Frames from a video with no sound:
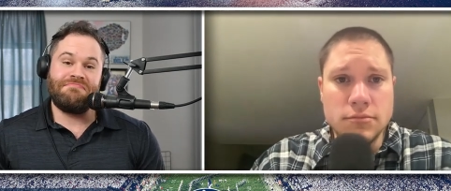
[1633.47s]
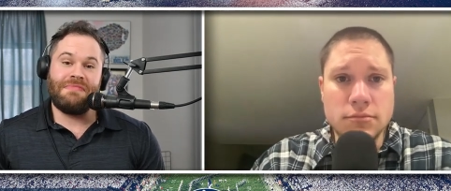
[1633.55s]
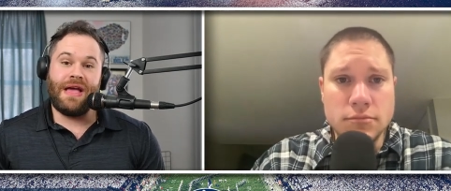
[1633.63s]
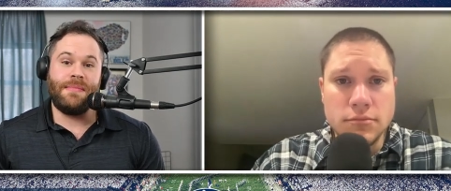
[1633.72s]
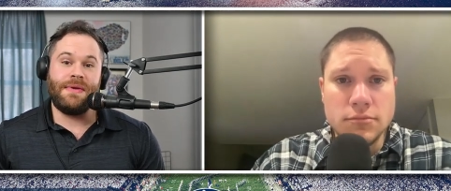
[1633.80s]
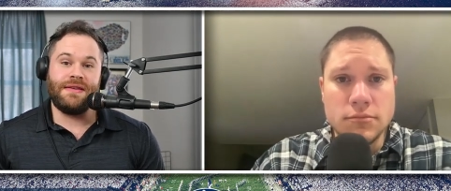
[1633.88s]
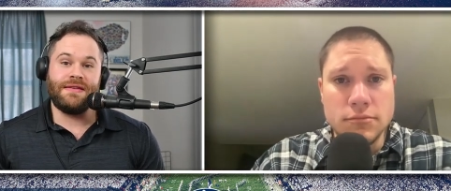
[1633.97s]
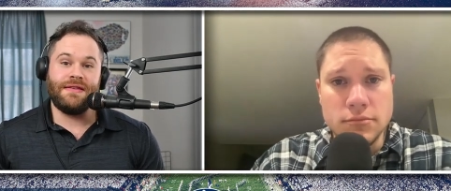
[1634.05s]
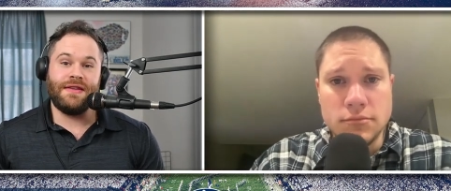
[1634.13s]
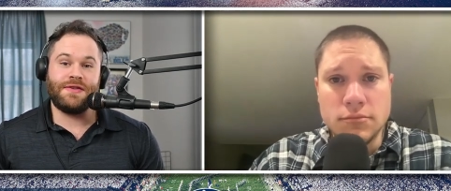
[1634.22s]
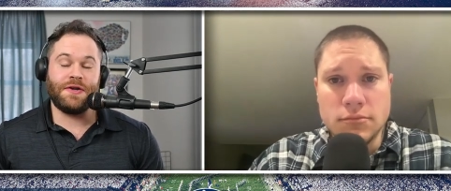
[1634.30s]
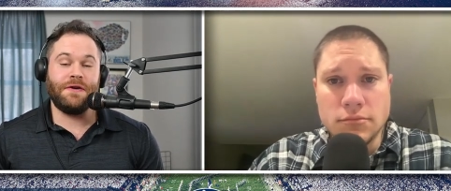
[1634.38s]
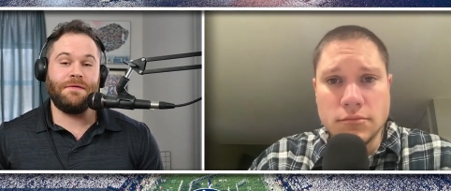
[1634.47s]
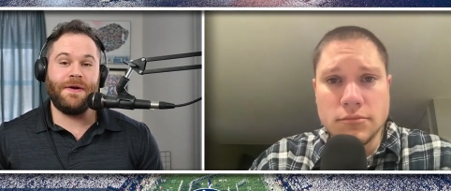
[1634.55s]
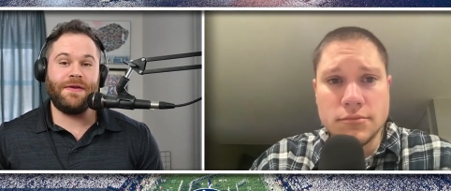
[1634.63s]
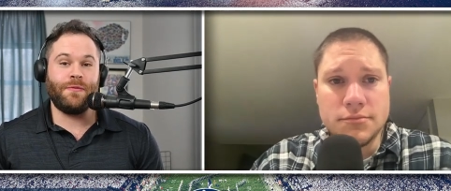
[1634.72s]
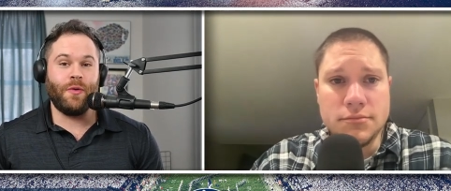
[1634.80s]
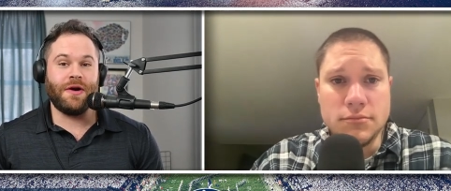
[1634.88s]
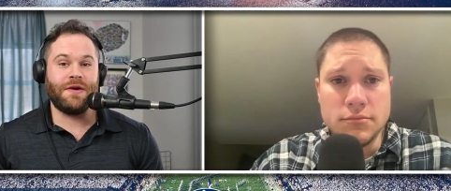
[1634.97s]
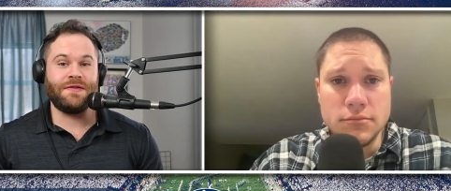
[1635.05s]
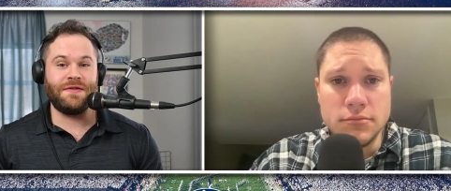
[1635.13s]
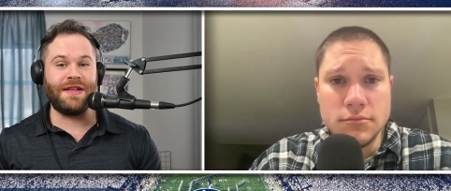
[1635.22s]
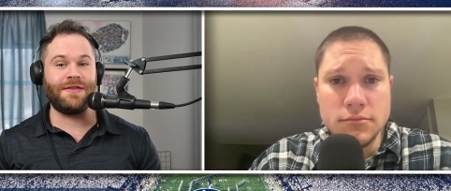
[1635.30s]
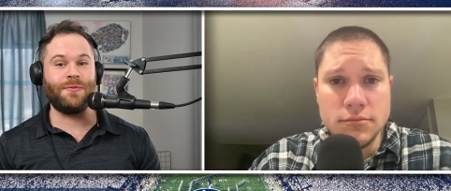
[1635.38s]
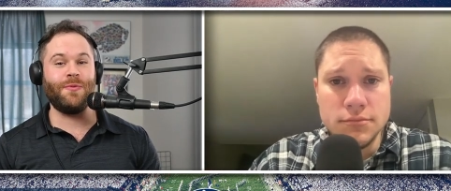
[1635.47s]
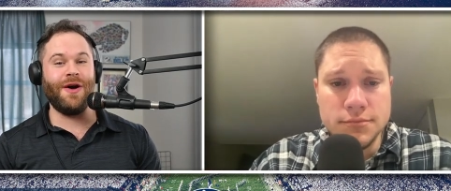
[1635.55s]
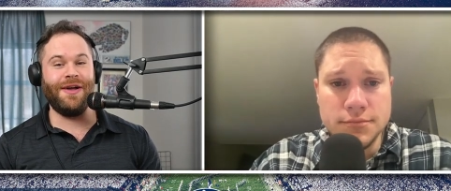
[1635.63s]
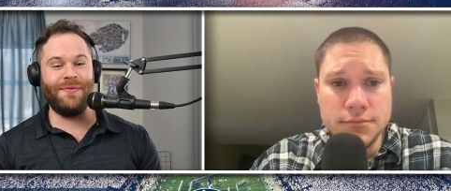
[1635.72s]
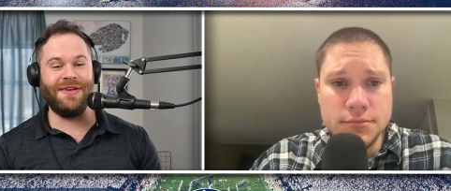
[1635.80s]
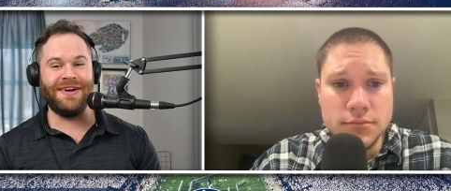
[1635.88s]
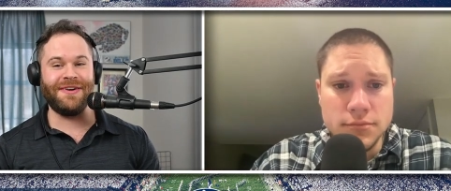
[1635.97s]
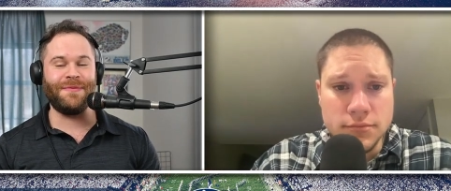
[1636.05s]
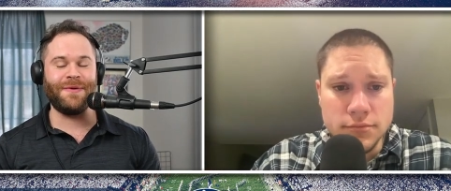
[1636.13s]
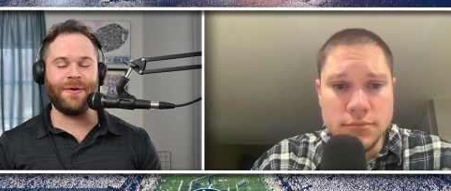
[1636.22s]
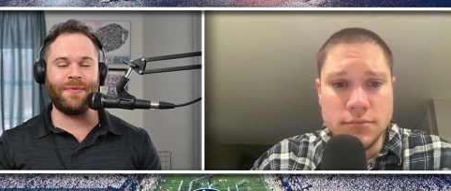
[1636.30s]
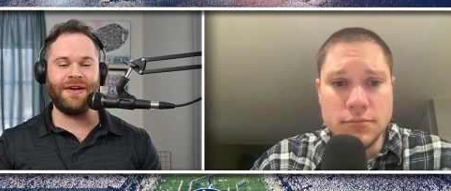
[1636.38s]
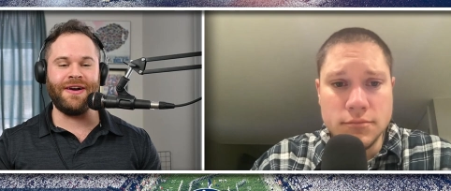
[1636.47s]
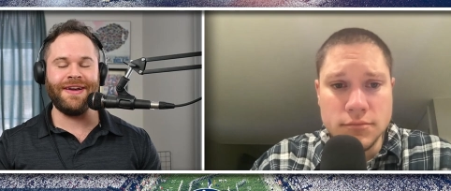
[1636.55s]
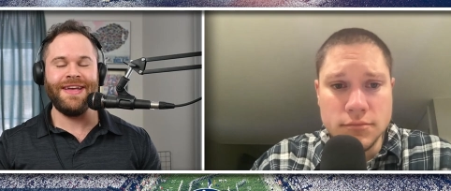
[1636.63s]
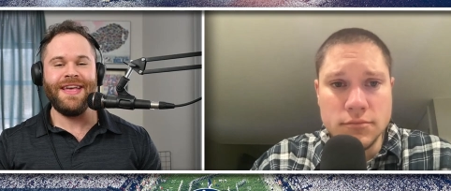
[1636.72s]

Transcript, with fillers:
Speaker 1: the turn of phrase worked, so that's why we are where we are.